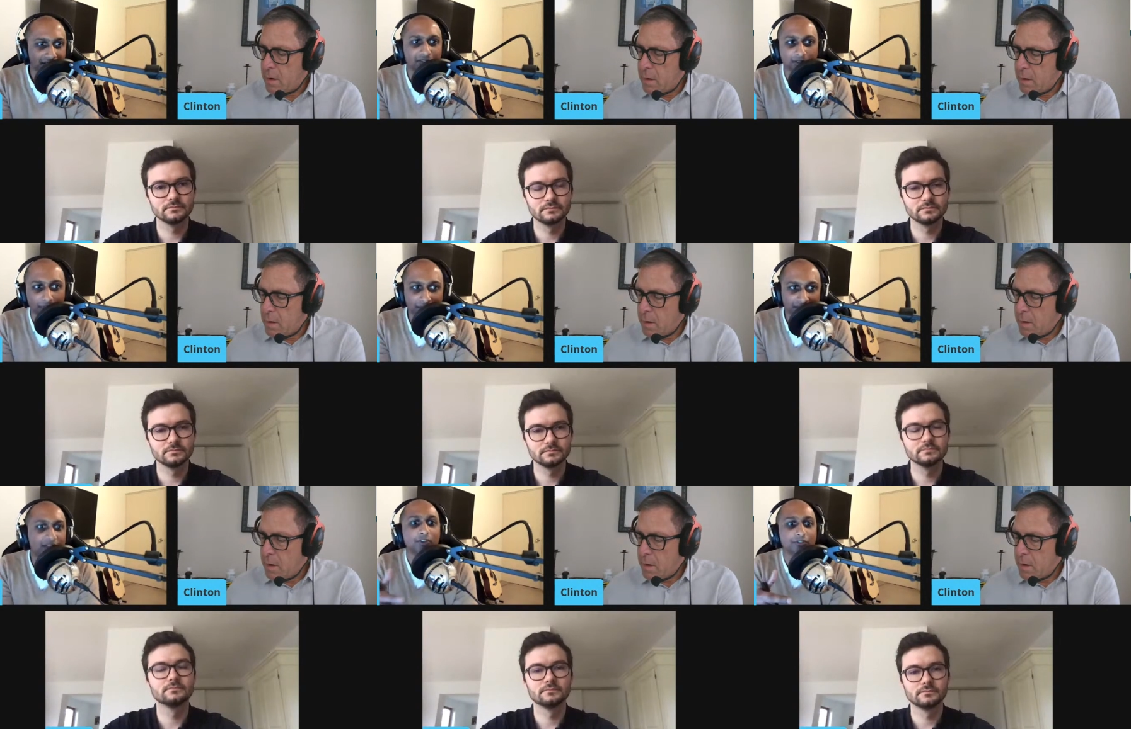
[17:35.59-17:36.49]
Speaker 1: this was me
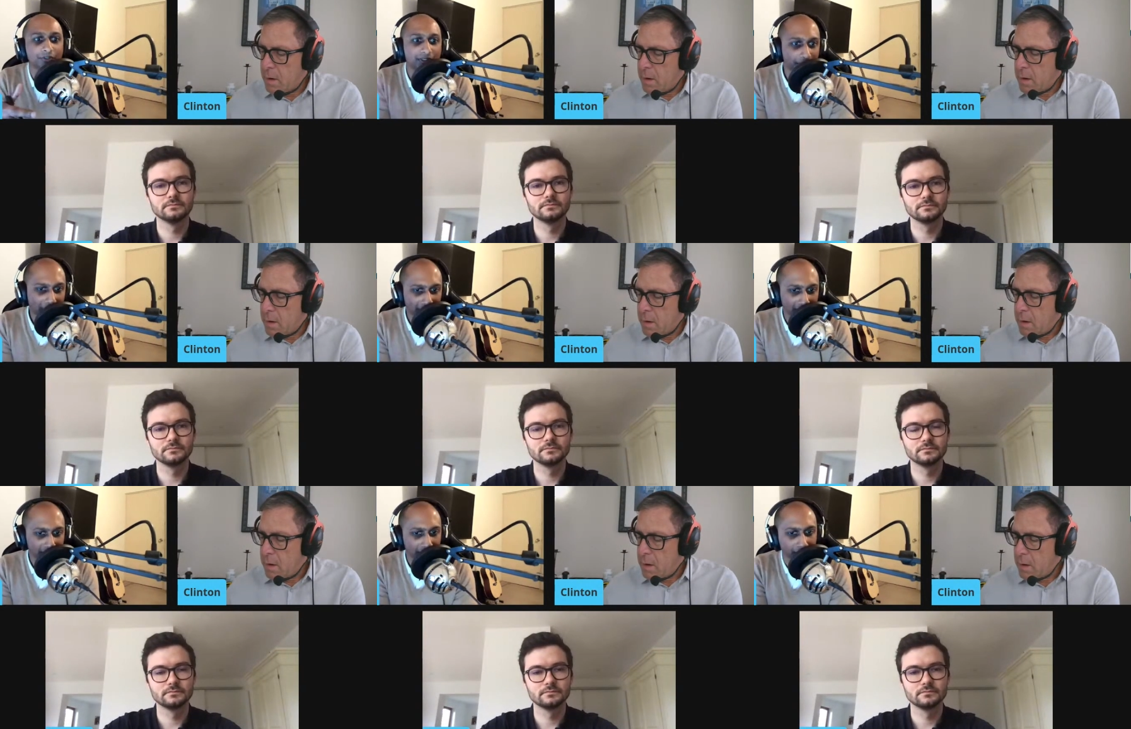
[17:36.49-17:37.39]
self
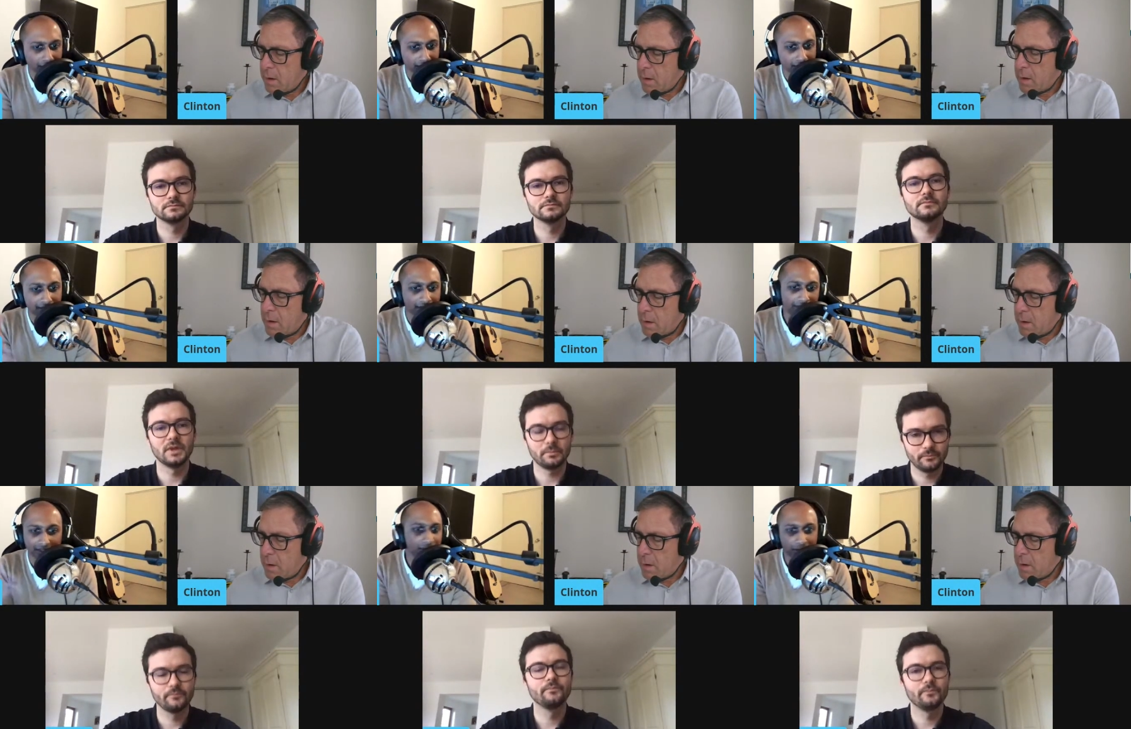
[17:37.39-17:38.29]
spending right and so
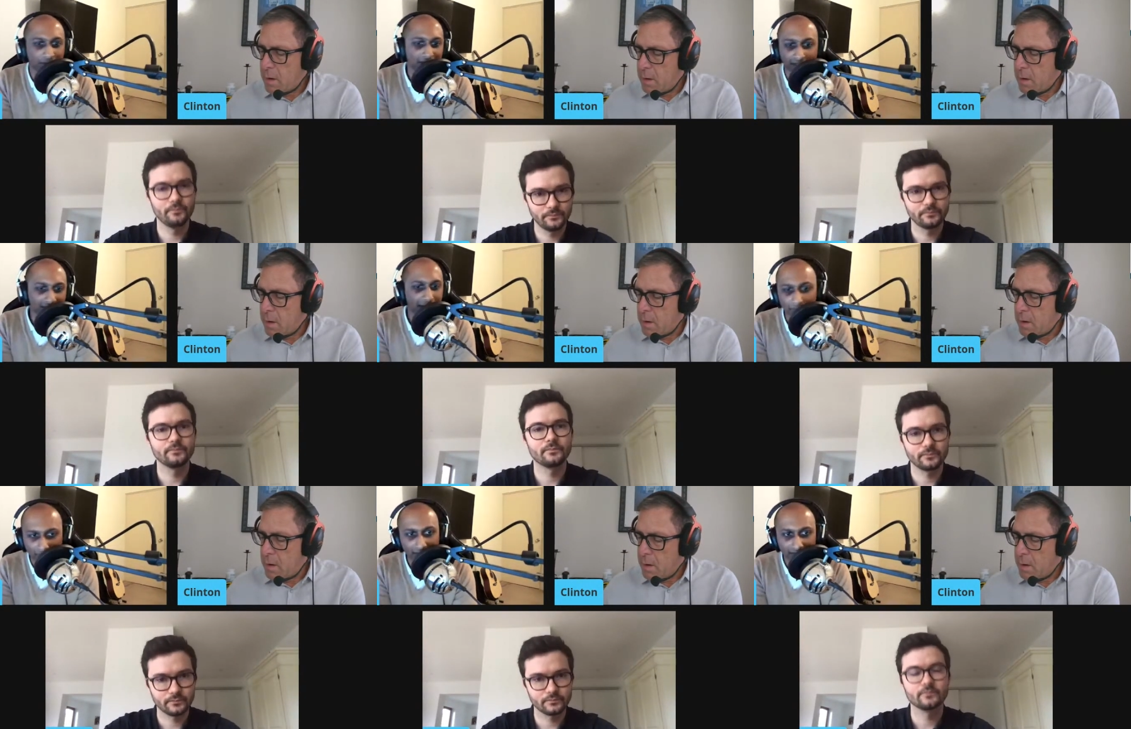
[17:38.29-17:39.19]
that's not treated as a
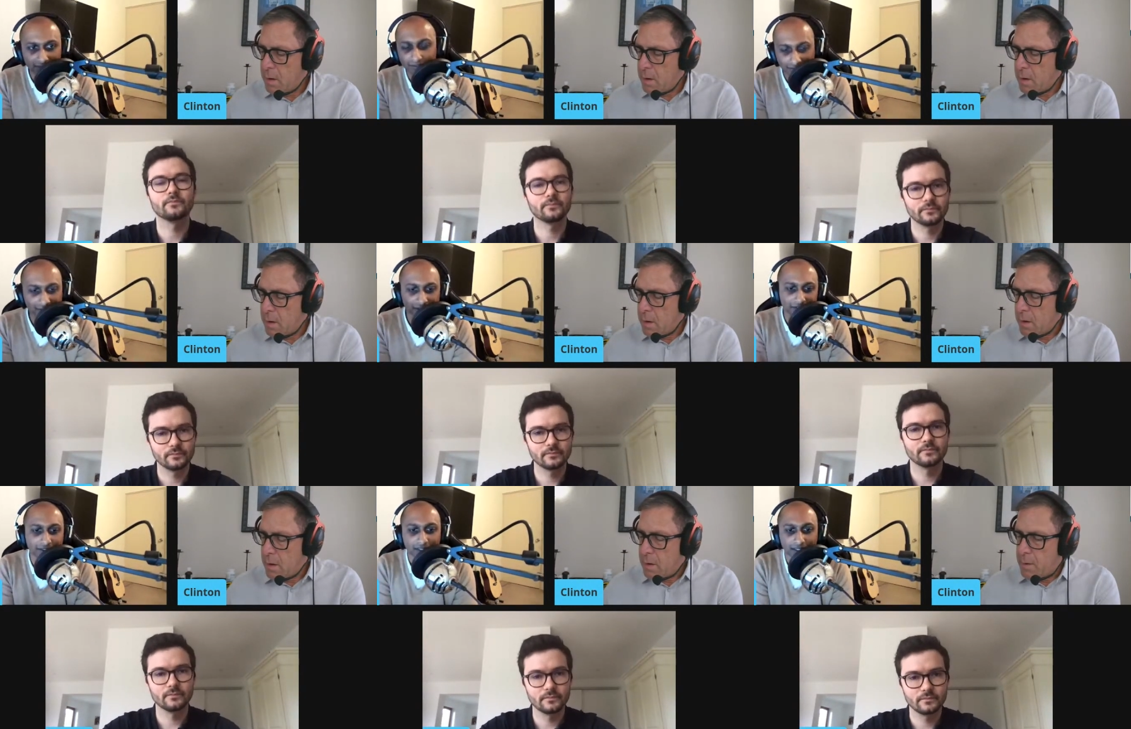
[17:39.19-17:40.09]
capital gain
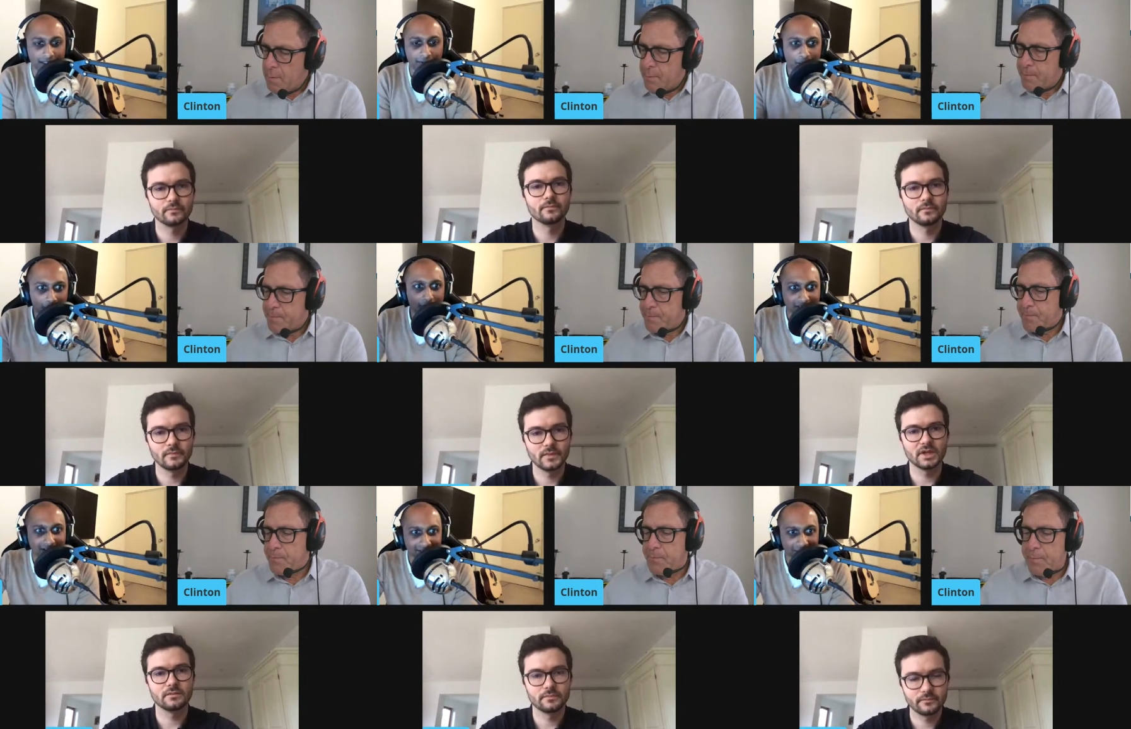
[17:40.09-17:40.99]
etc and therefore not
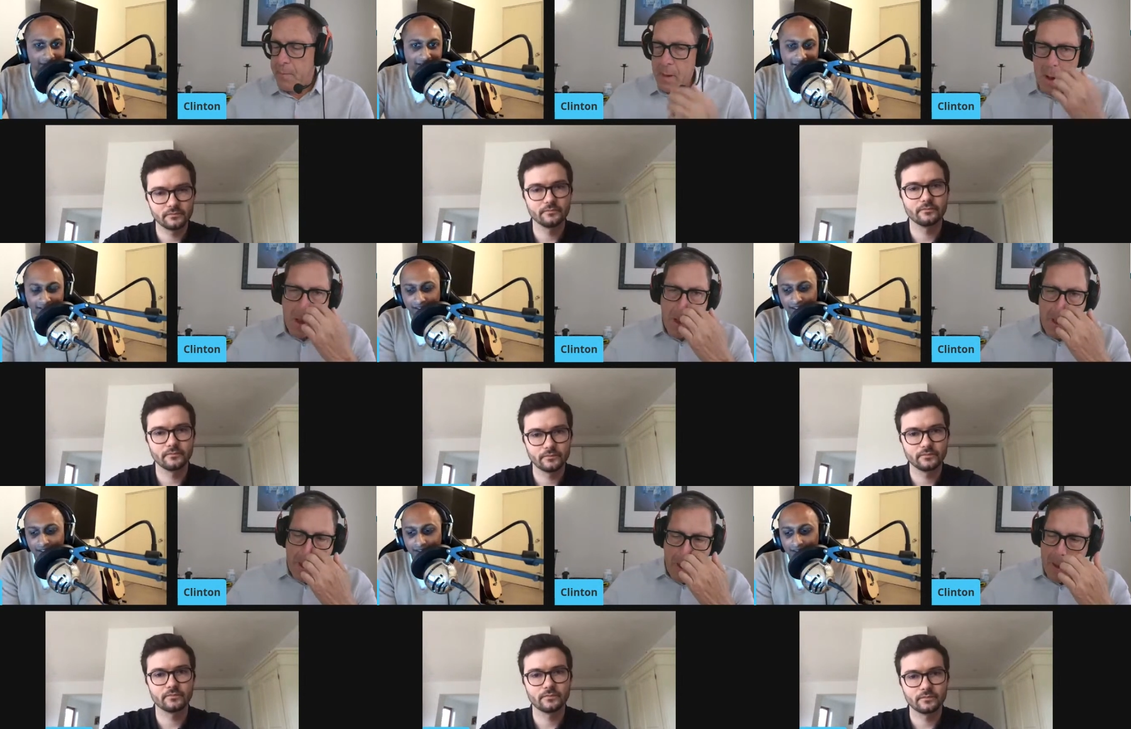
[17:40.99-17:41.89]
taxed
Speaker 2: on that
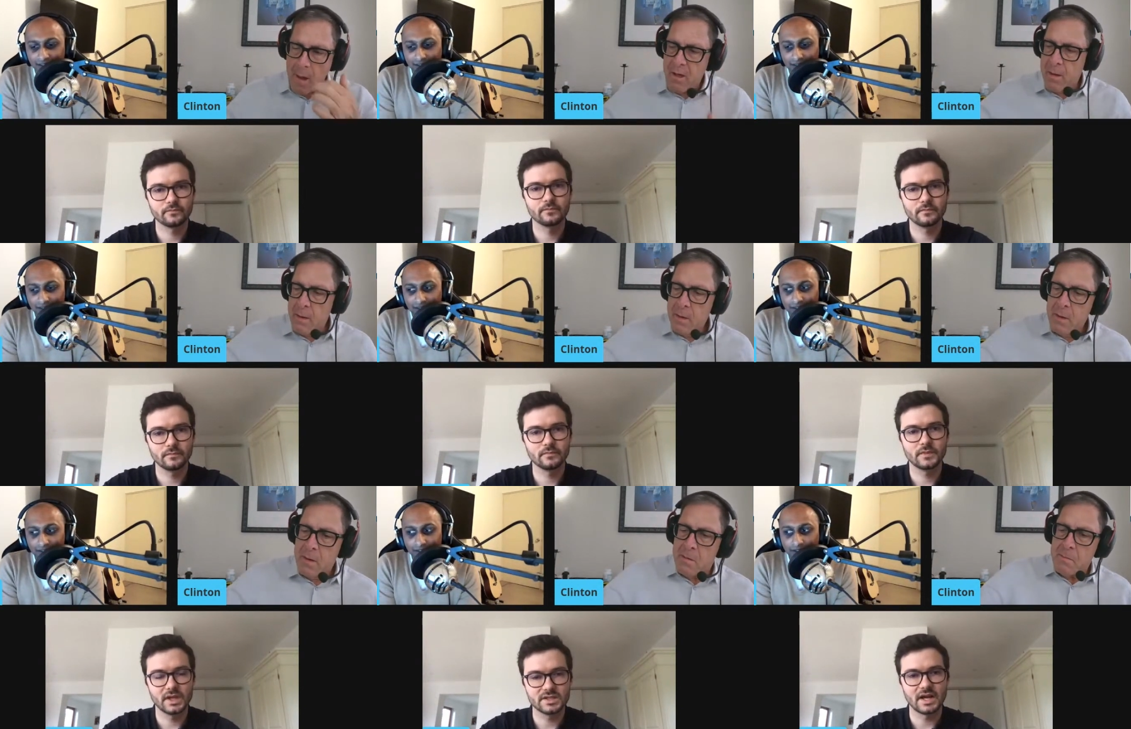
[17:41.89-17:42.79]

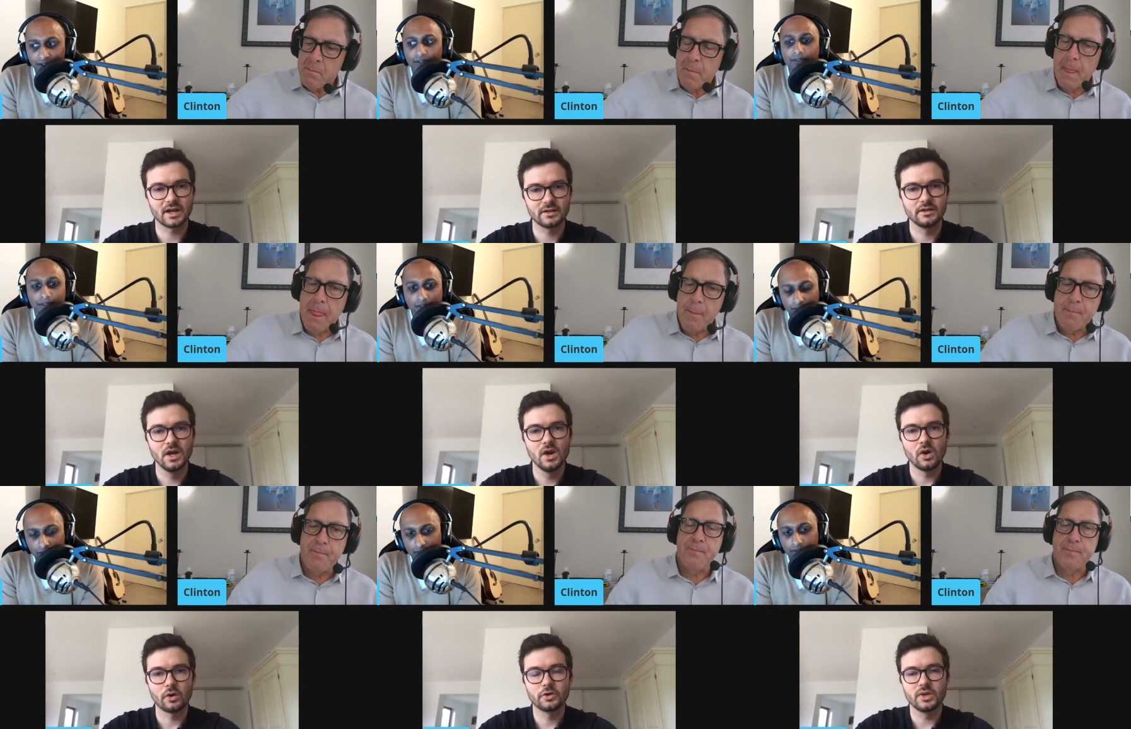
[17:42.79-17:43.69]
Exactly.
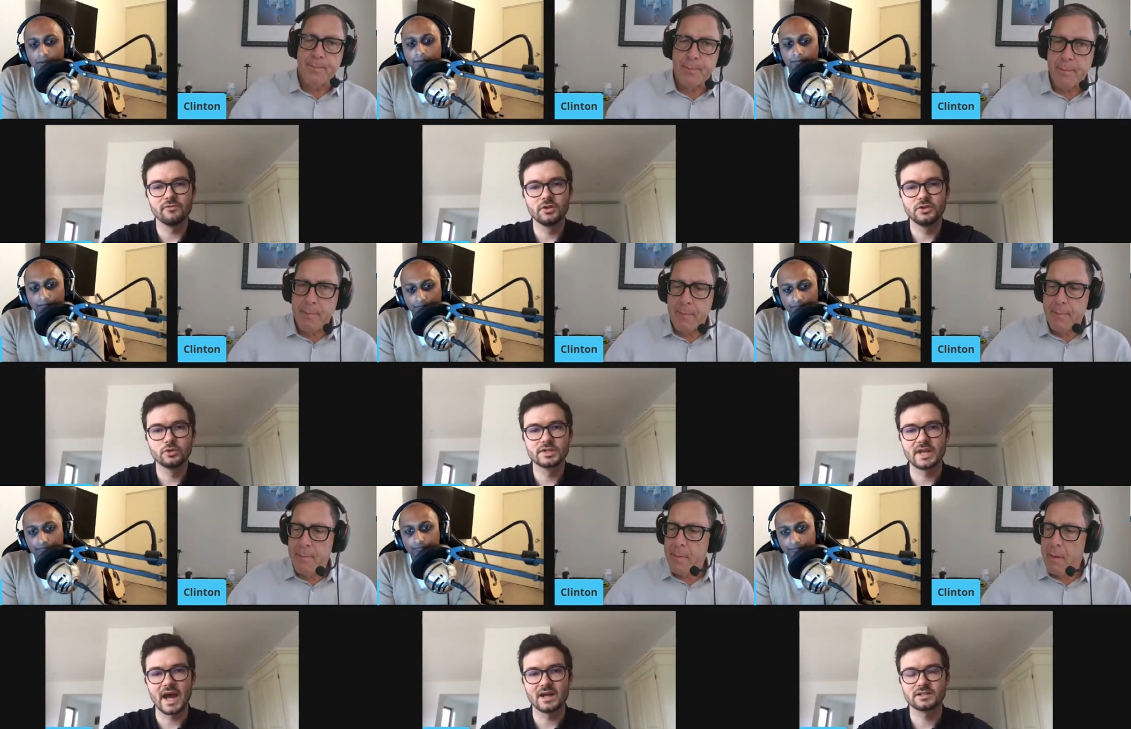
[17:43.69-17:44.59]
Or you even yeah. use it
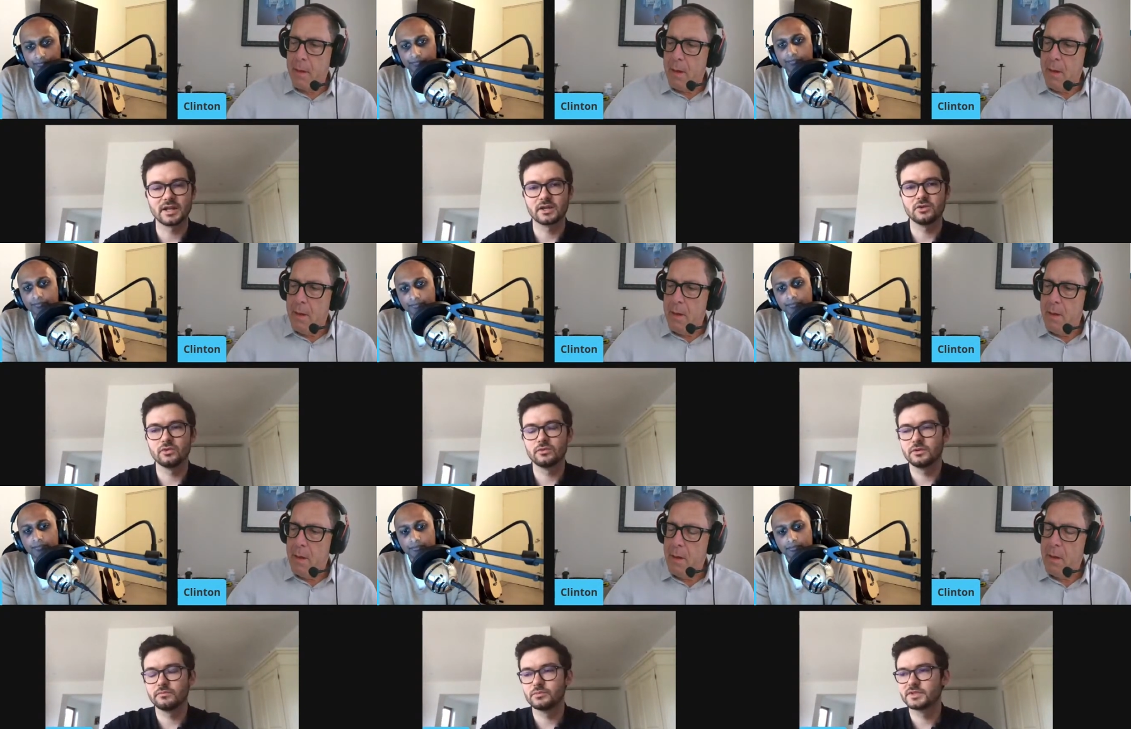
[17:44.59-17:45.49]
as like you,
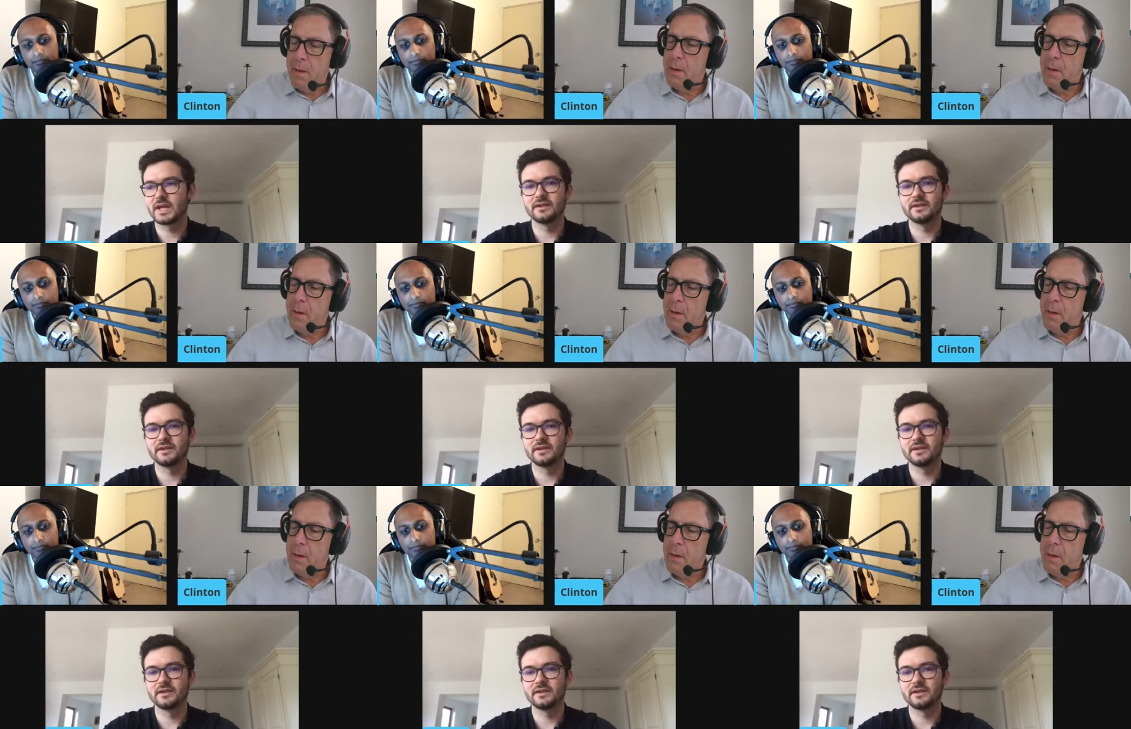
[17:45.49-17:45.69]
you send a